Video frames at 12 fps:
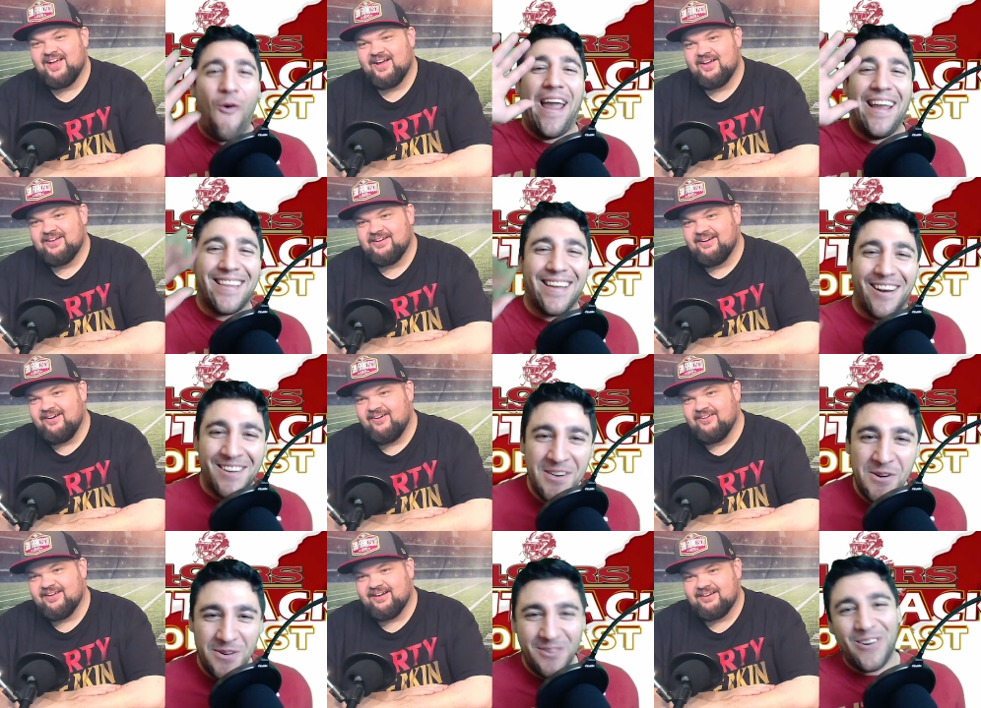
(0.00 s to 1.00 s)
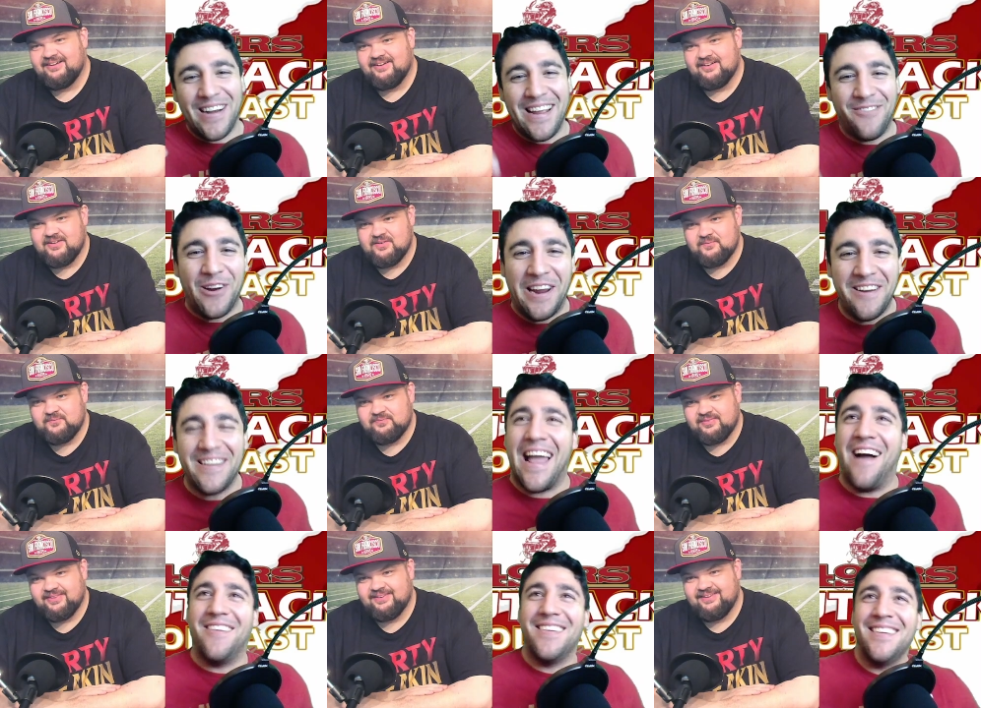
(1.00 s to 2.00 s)
Speaker 1: oh hey there!
Speaker 2: Oh yeah. We're we're here
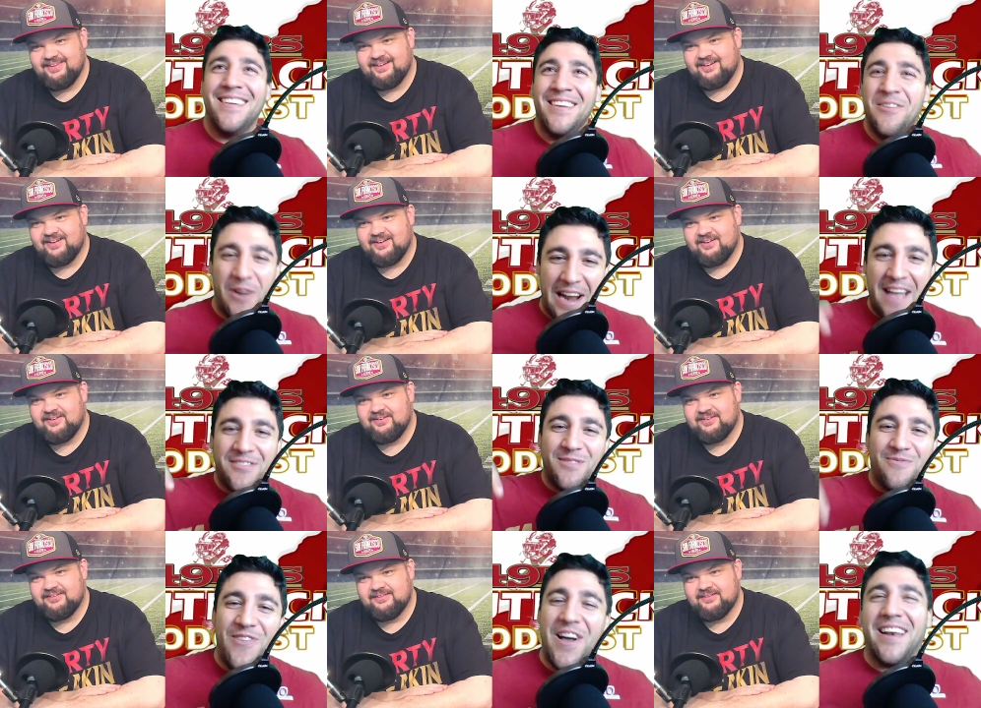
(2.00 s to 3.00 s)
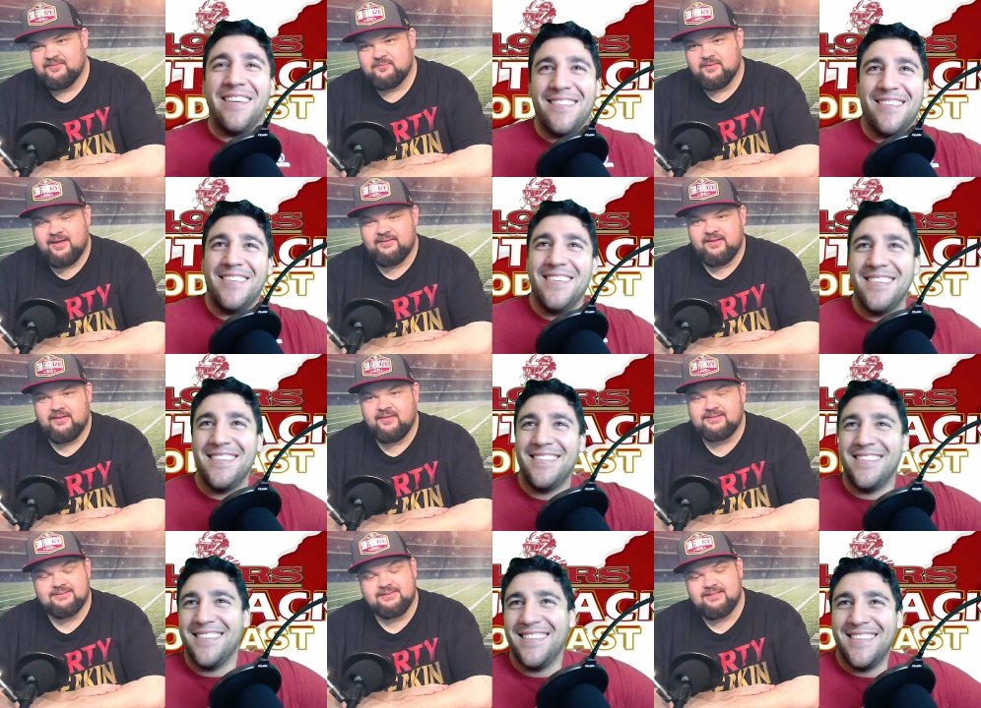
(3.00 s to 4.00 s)
now. Yeah. We're gonna have some fun. And and
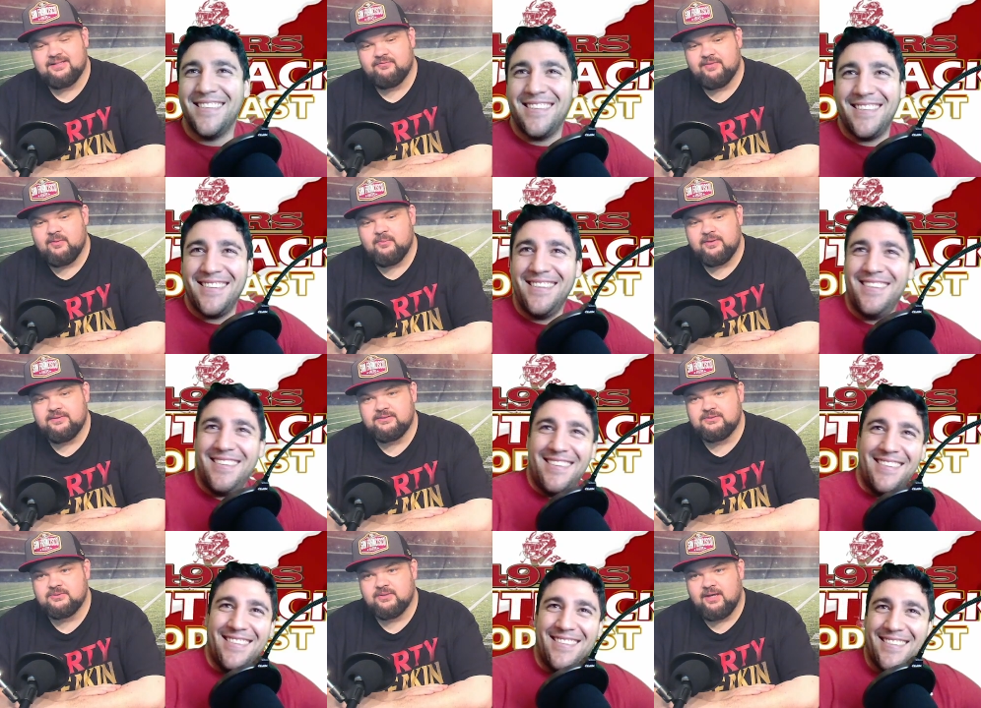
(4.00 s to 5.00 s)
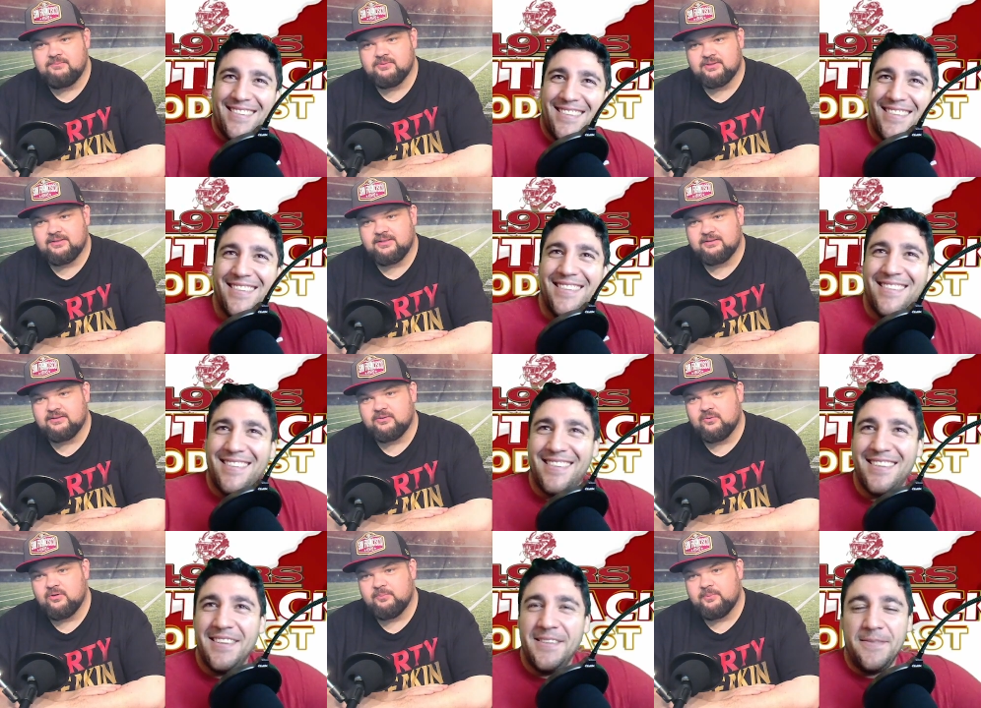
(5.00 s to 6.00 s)
that's the thing. If they win these two games, they're gonna kick the
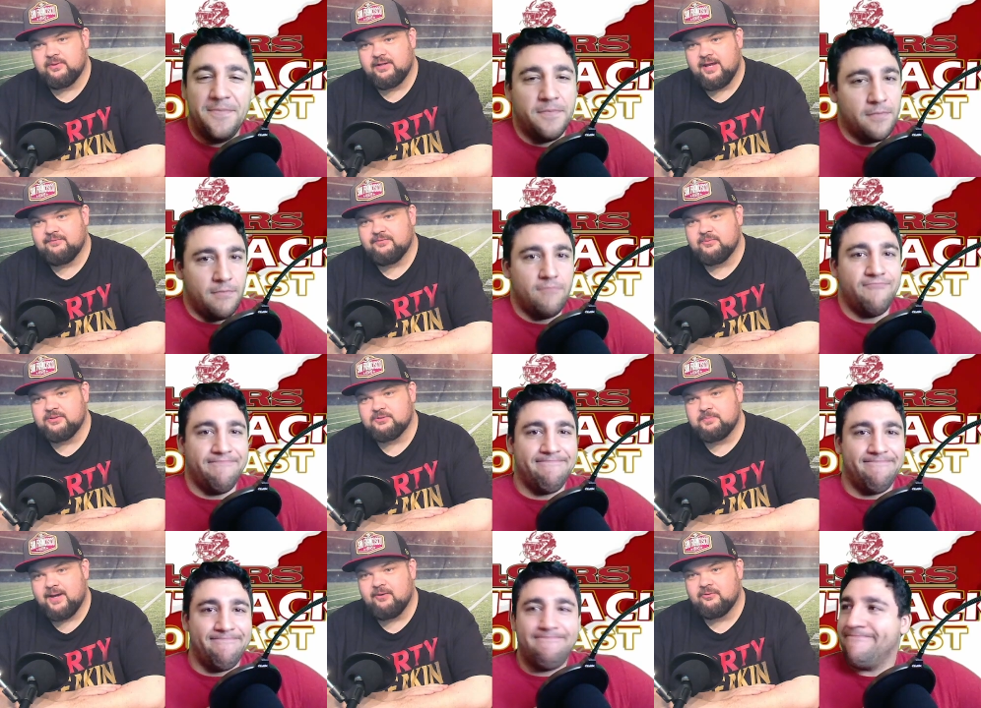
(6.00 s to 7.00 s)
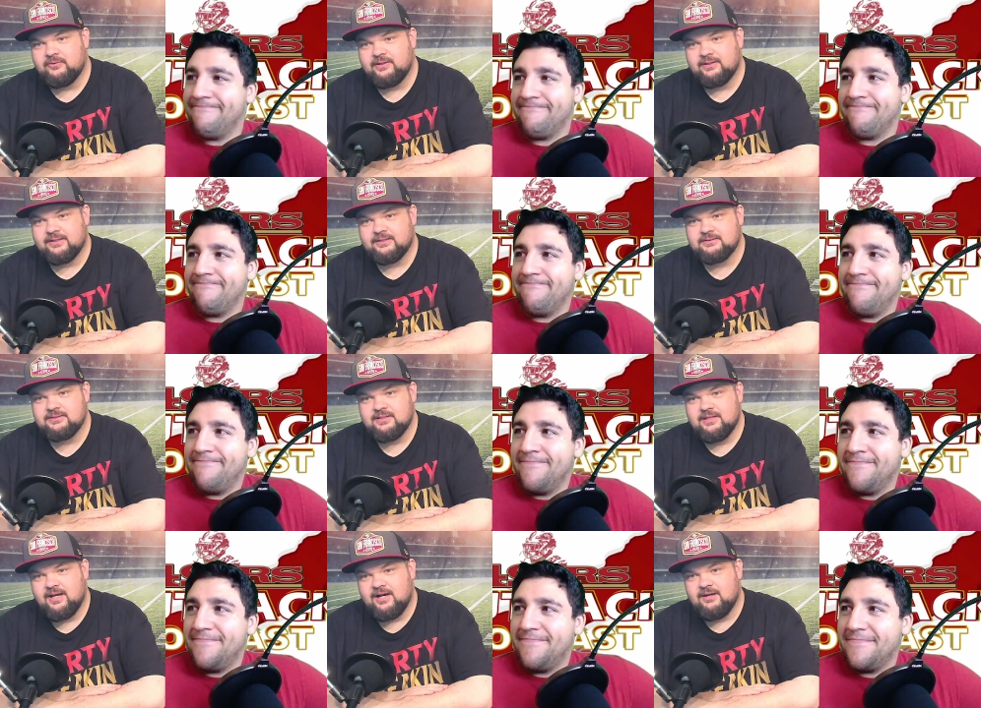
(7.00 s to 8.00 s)
door open on everyone's power rankings,
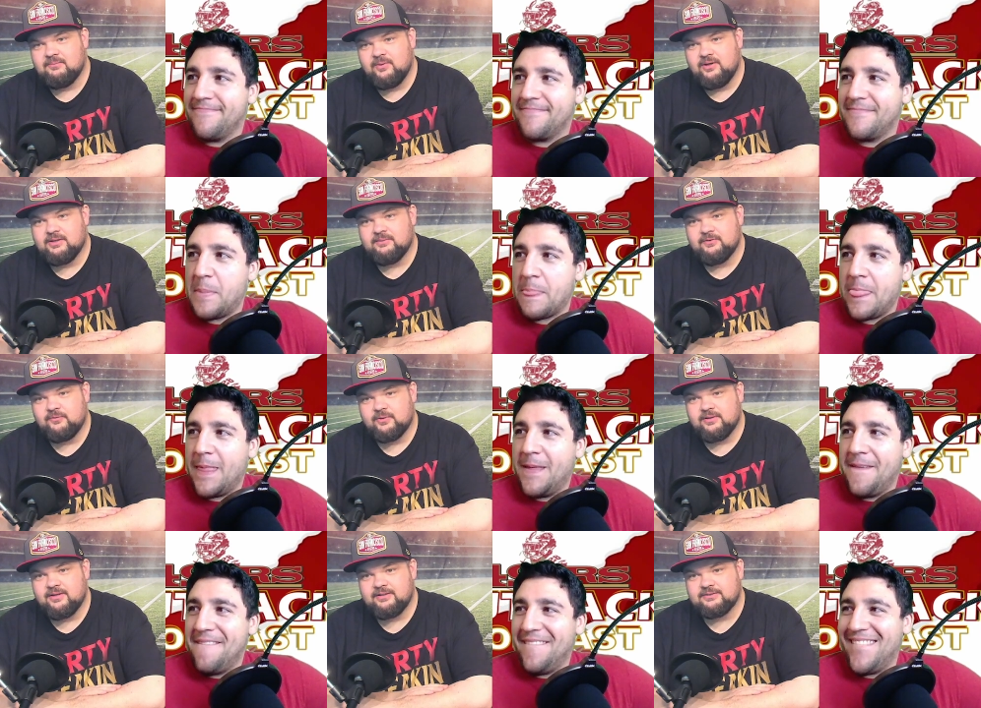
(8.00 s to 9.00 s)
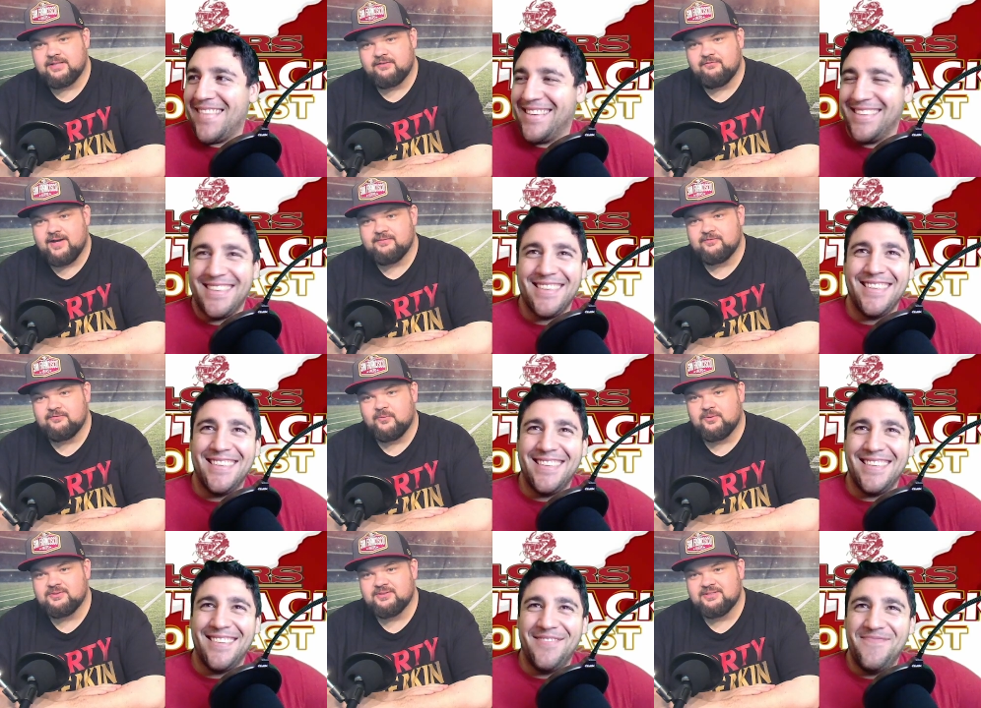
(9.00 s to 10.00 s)
um, welcome the 49ers at five and
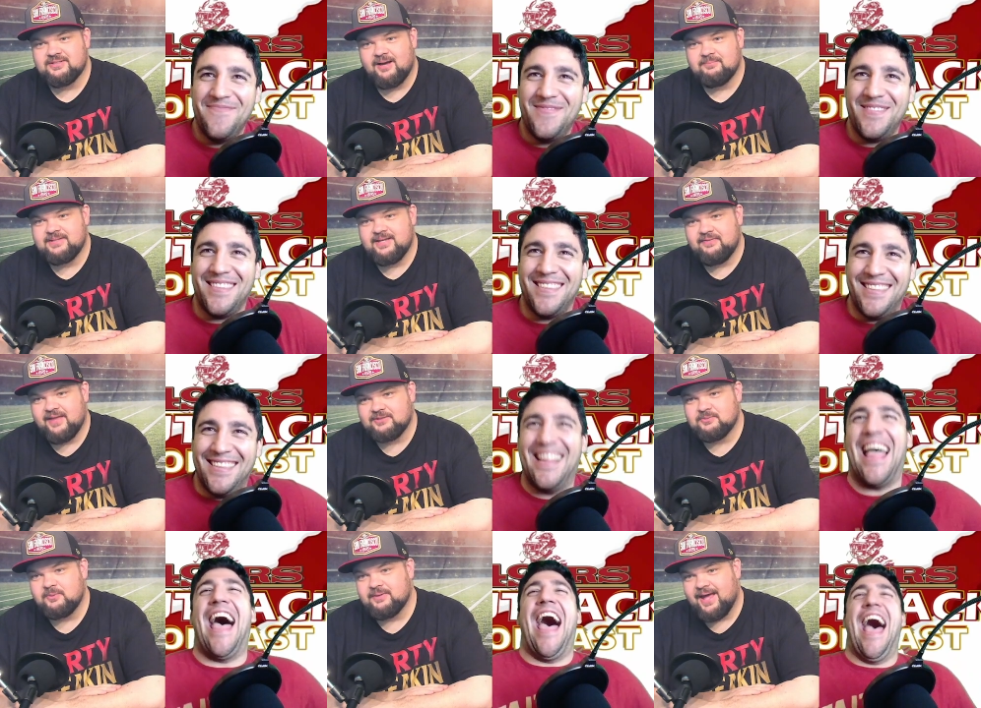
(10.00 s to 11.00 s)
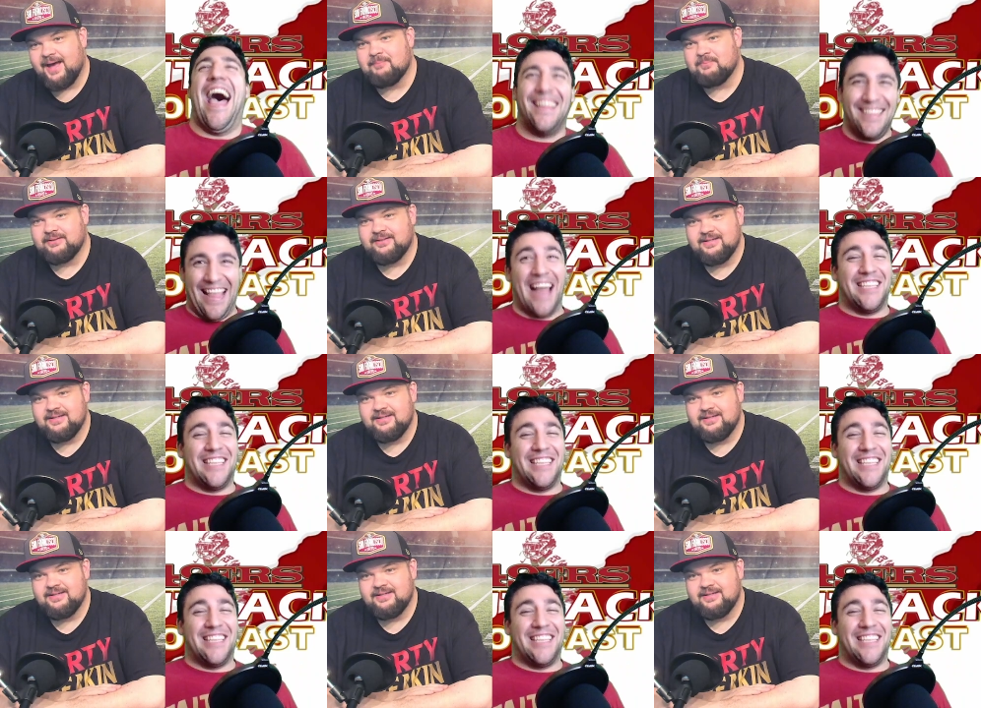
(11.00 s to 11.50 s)
four to the top 10. That's what would happen